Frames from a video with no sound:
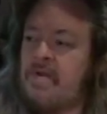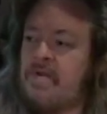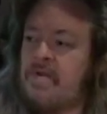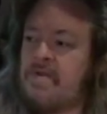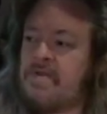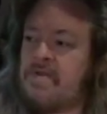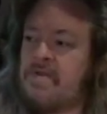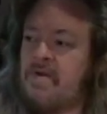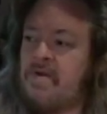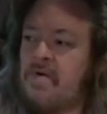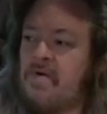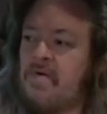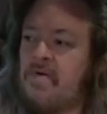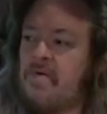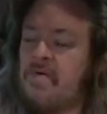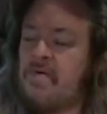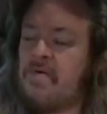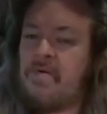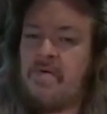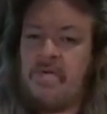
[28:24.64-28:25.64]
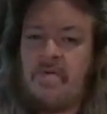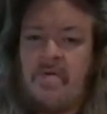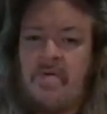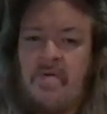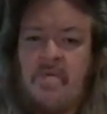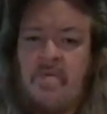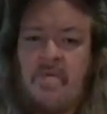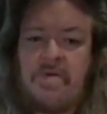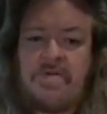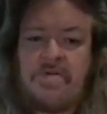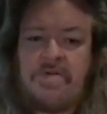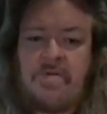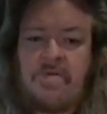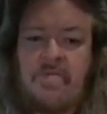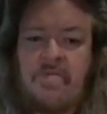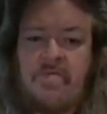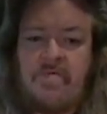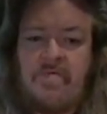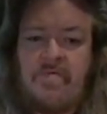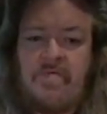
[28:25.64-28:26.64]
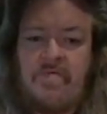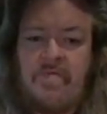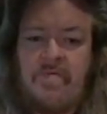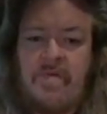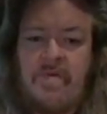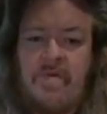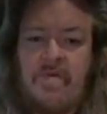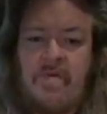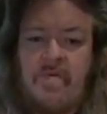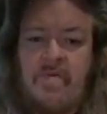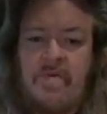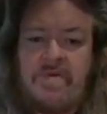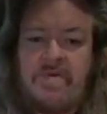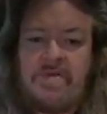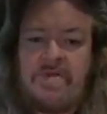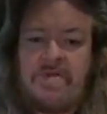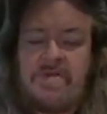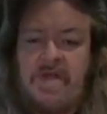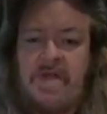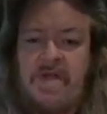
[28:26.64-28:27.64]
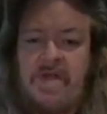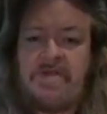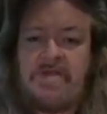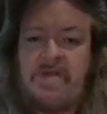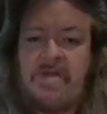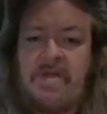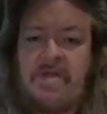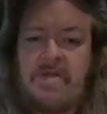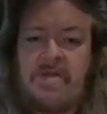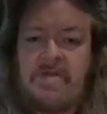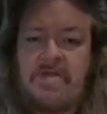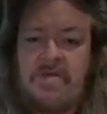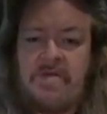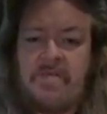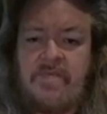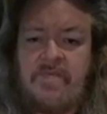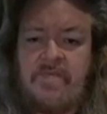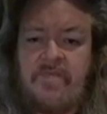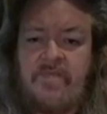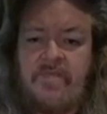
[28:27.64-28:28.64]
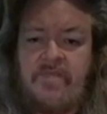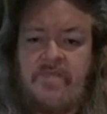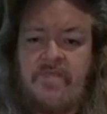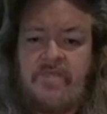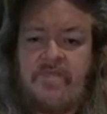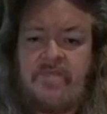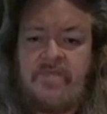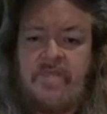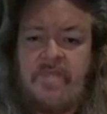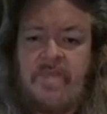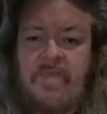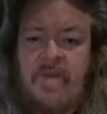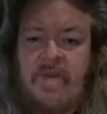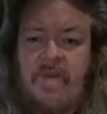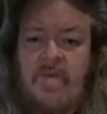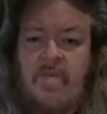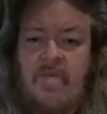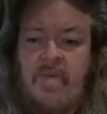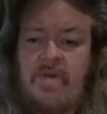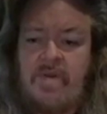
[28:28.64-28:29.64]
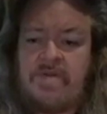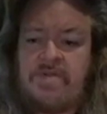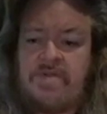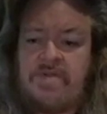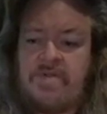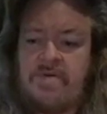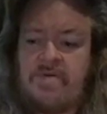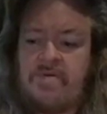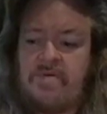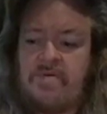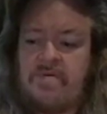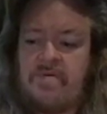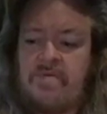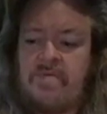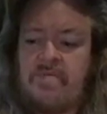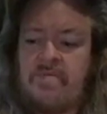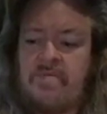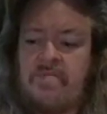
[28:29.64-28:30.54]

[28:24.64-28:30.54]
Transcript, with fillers: So the Lord wants to move, the Lord wants to change things. He wants to